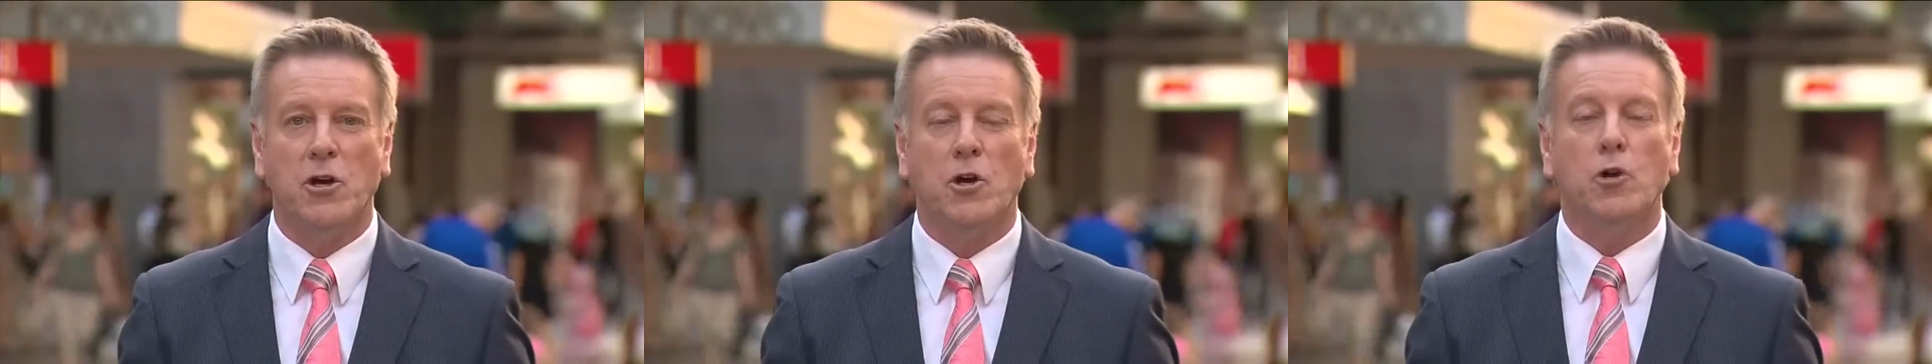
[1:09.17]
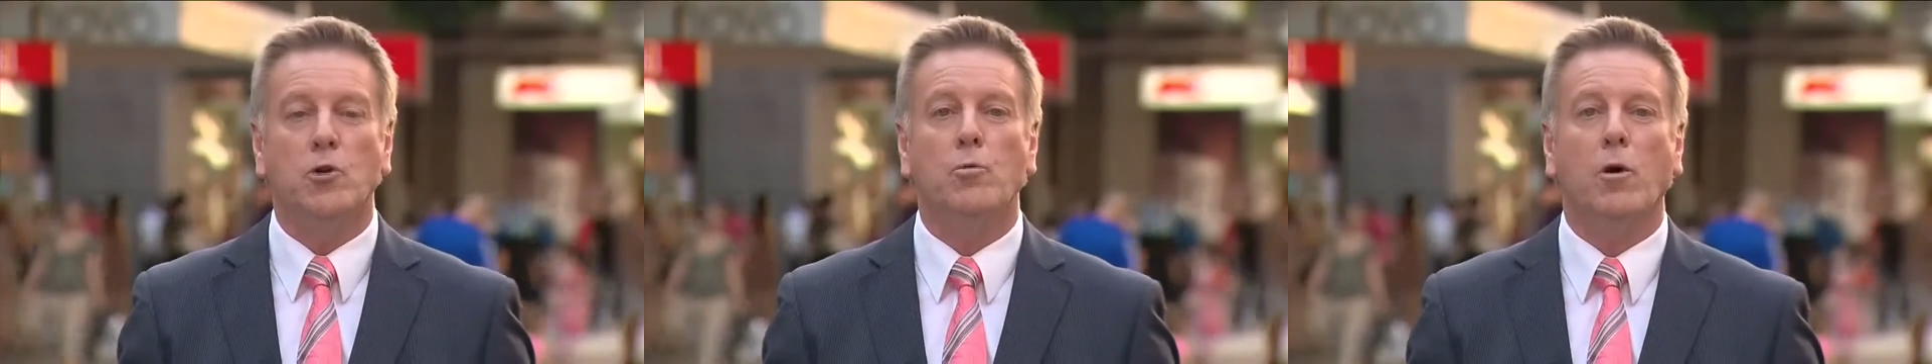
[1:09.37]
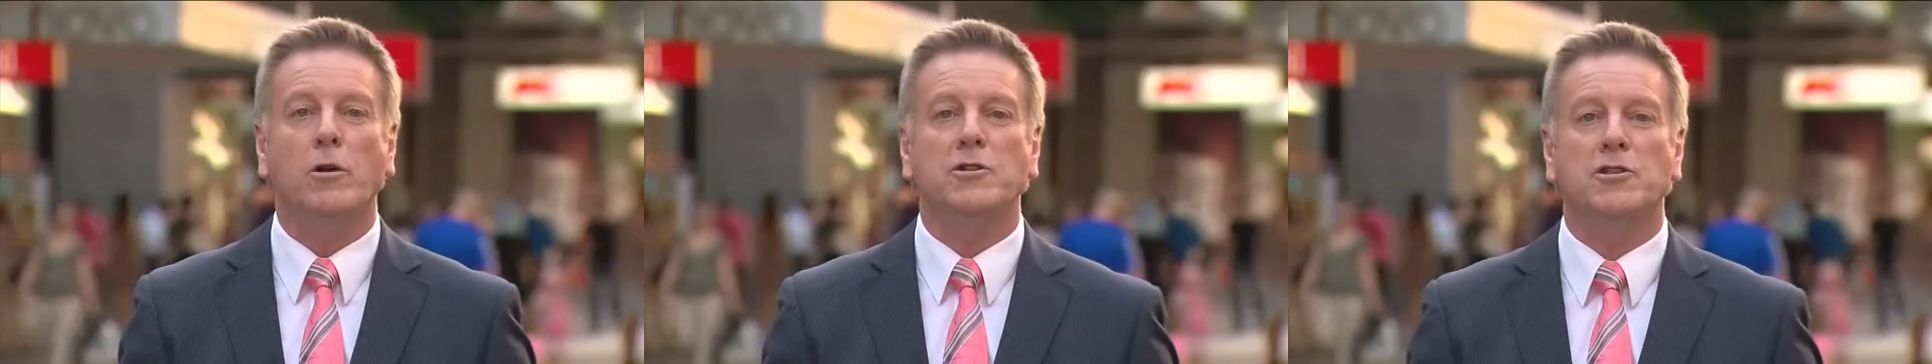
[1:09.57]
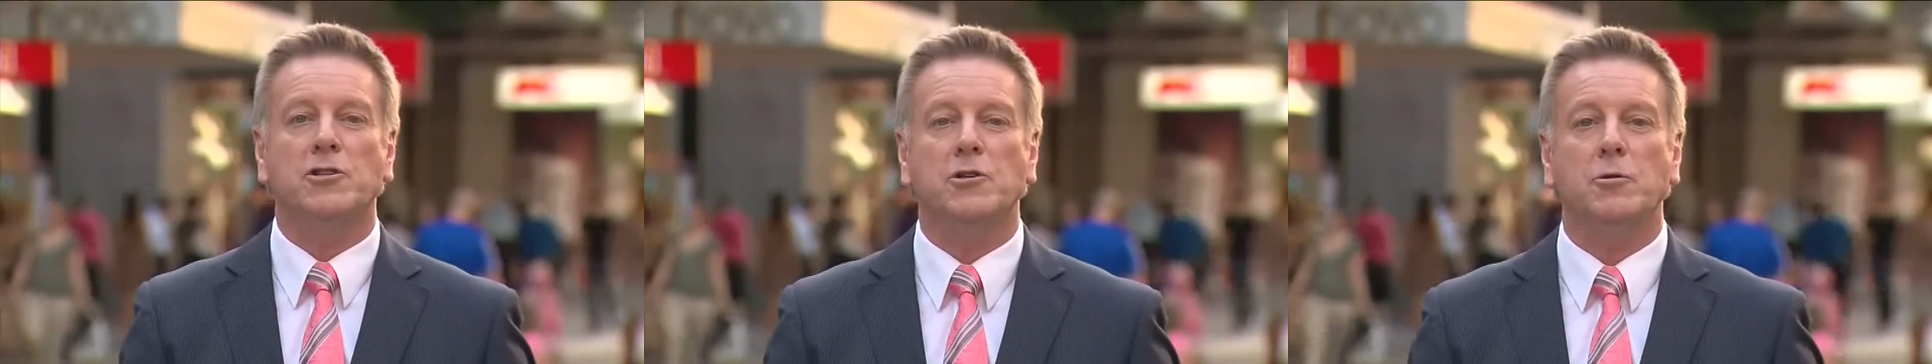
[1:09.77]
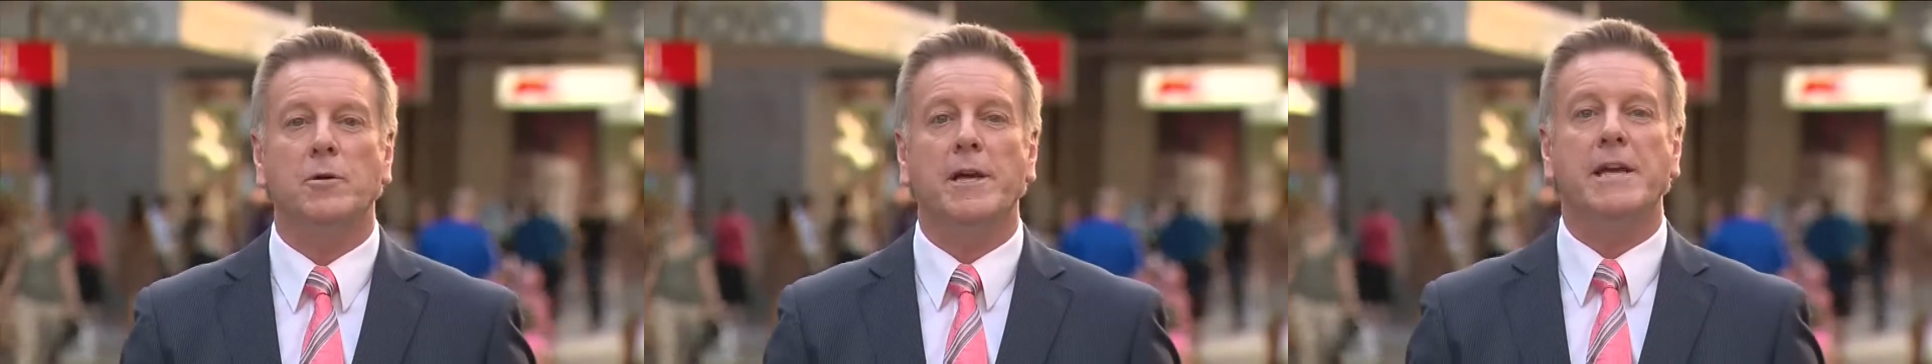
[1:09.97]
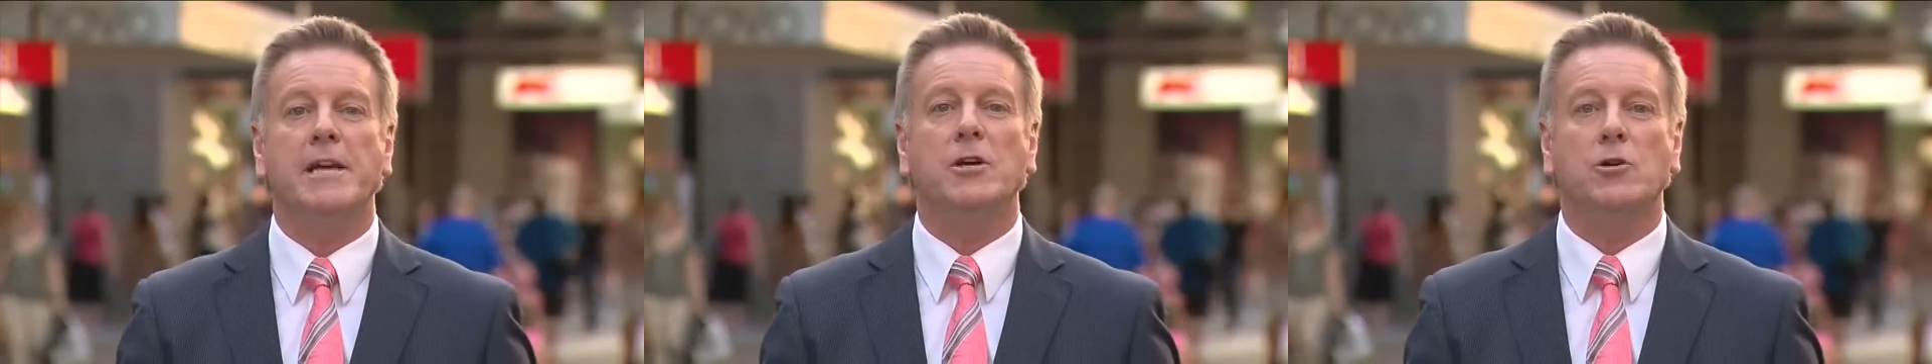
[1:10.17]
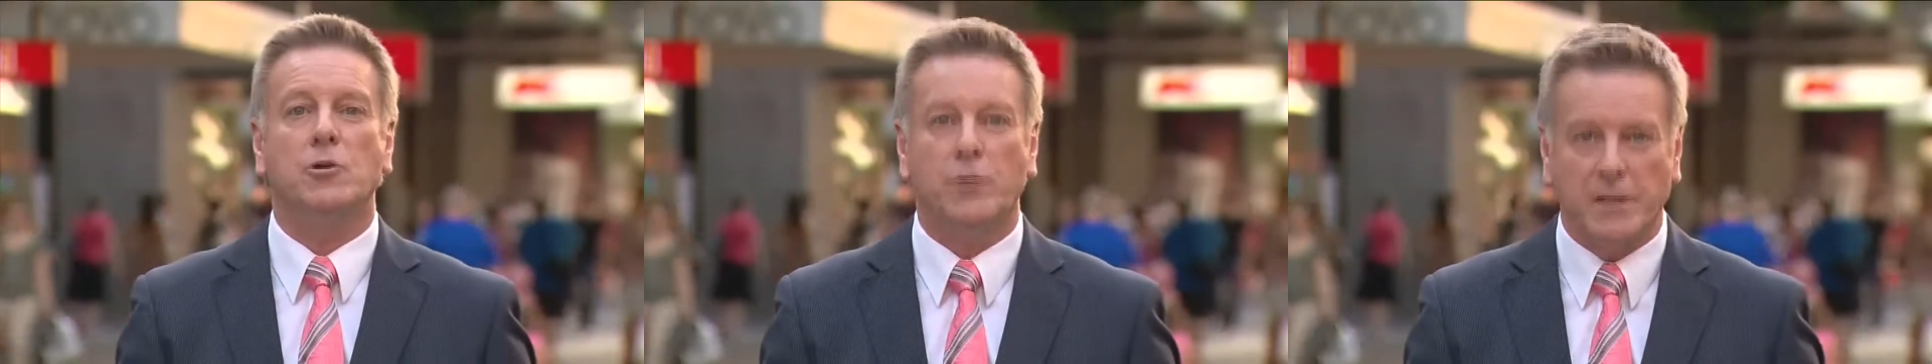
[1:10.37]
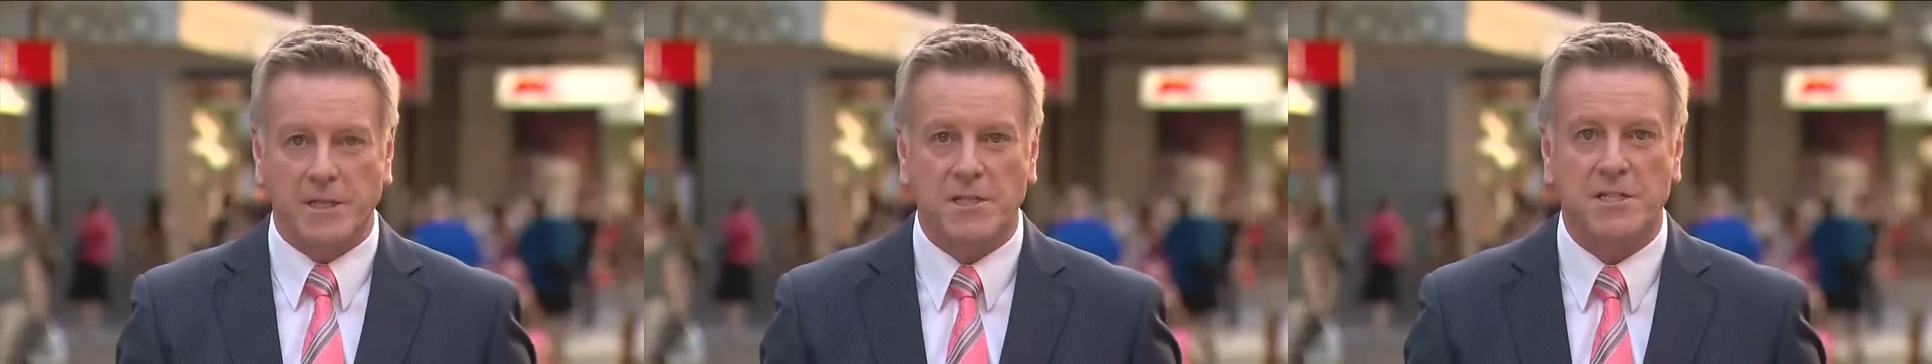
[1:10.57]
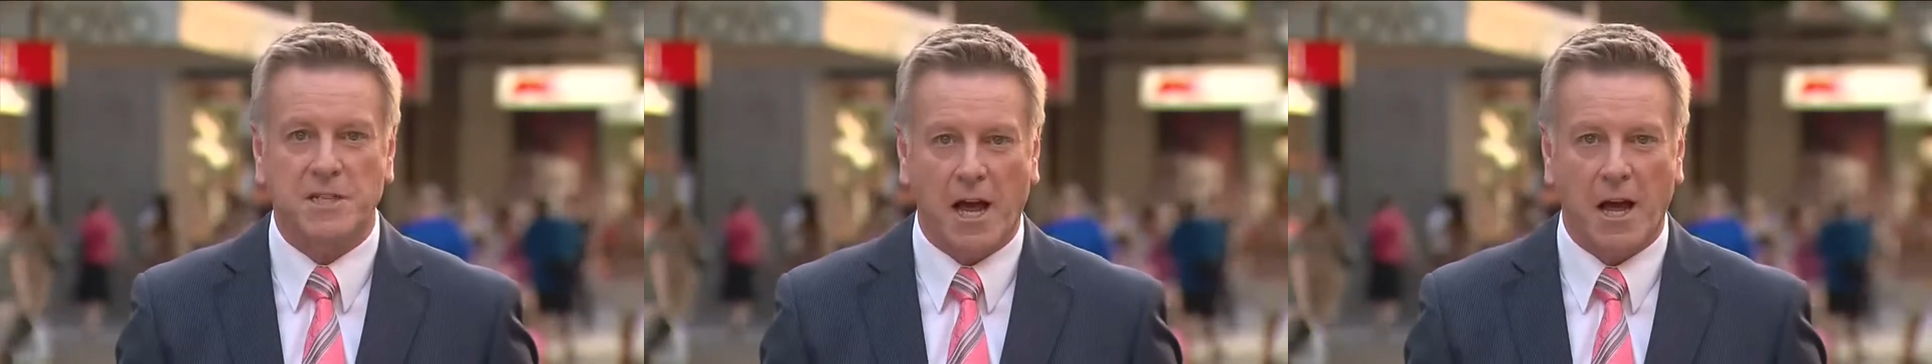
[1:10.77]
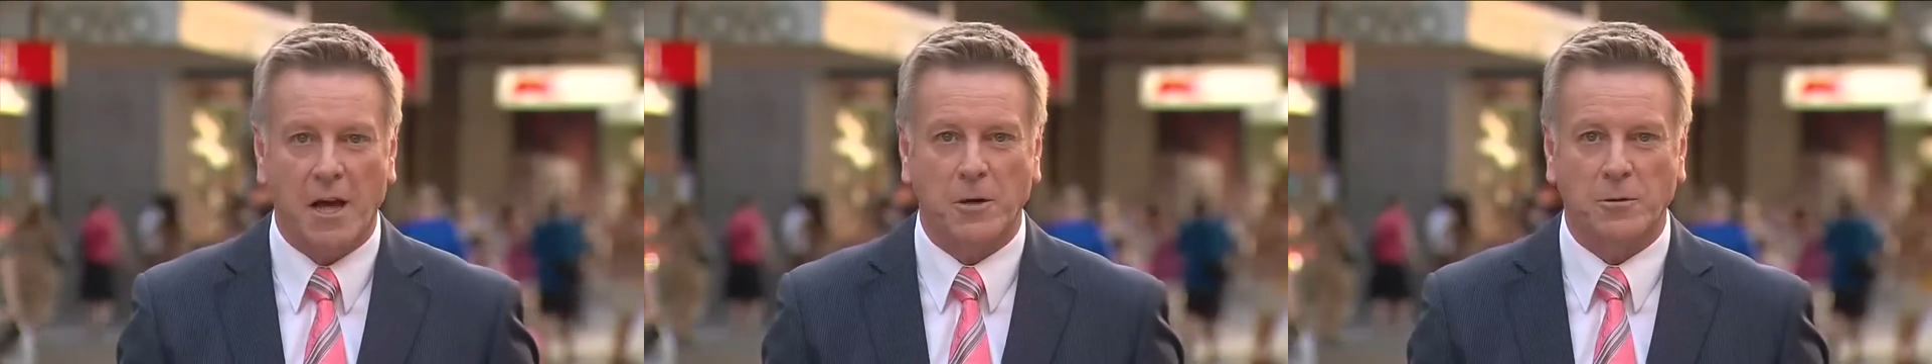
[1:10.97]
who wants to increase
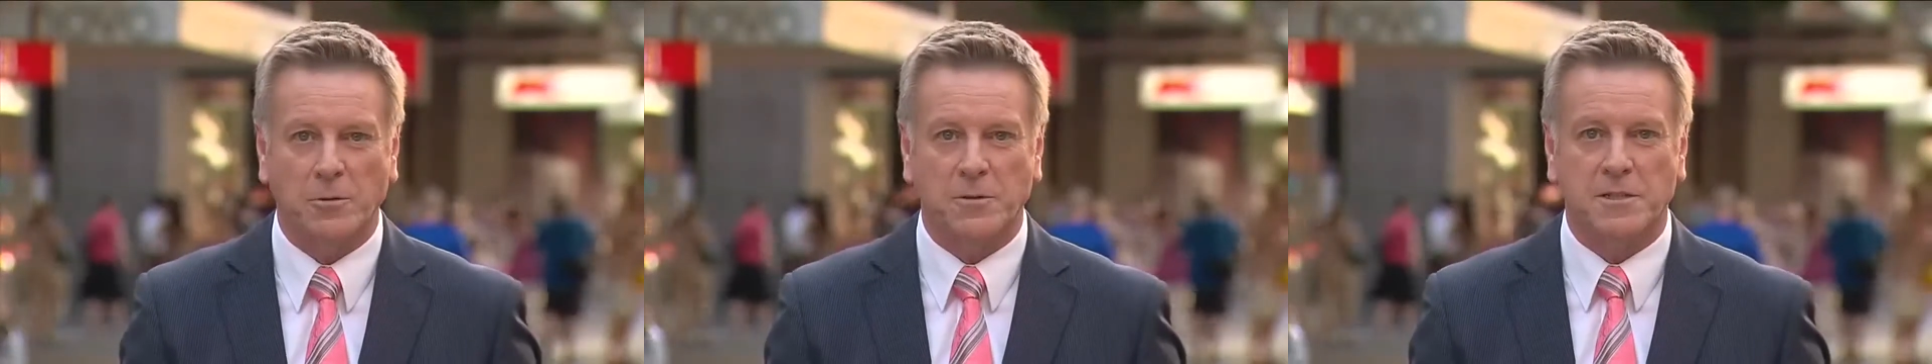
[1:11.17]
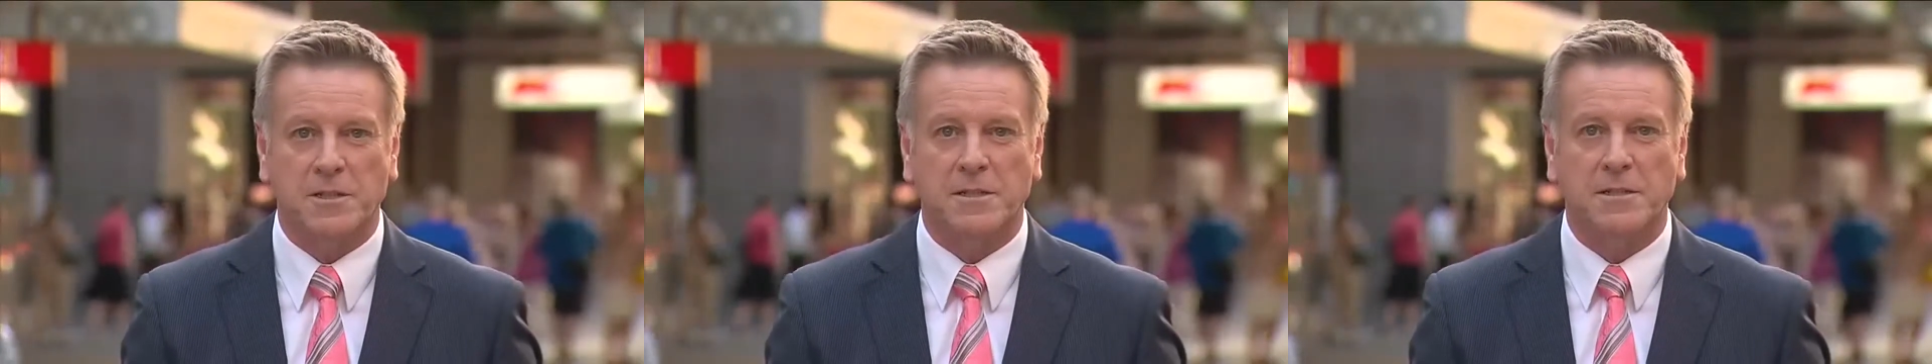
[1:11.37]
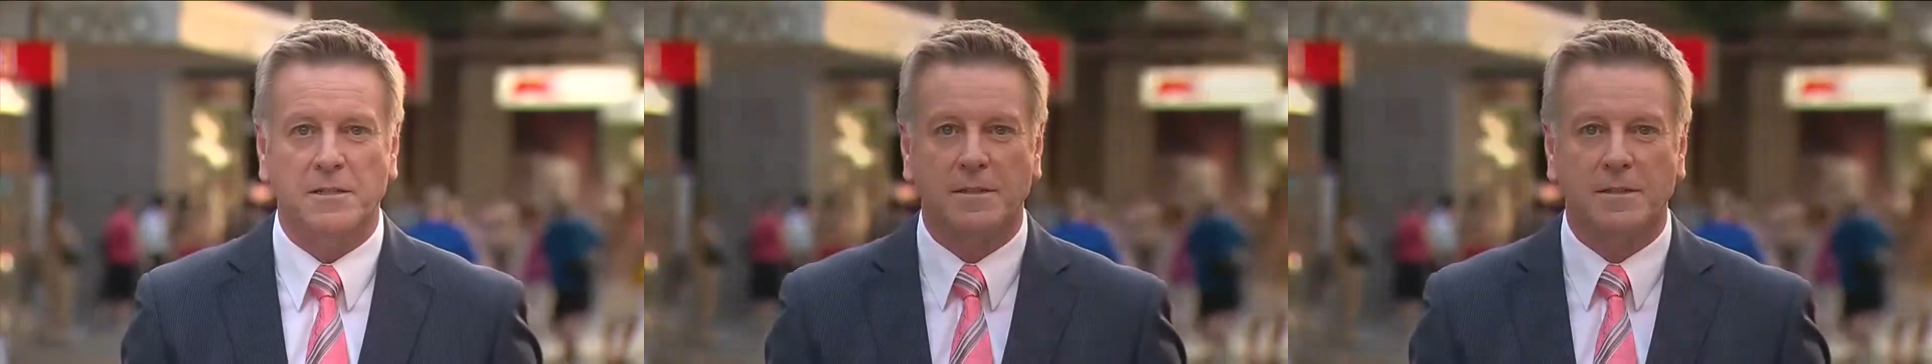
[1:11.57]
sales.